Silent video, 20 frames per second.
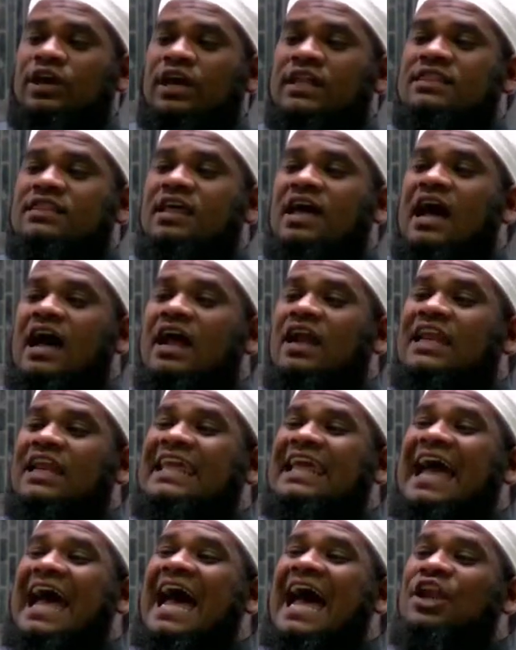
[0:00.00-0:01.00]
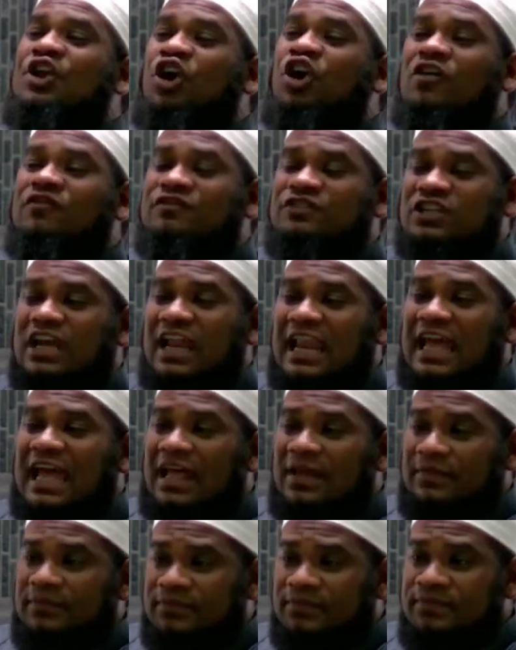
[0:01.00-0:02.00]
You get the arkan of
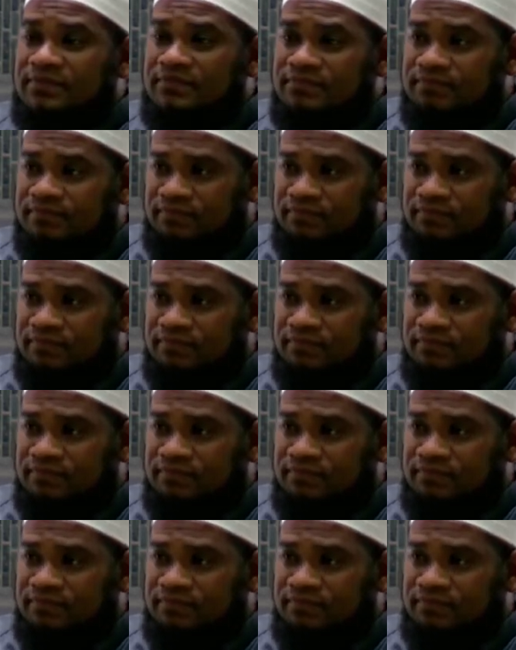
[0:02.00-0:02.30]
Salah,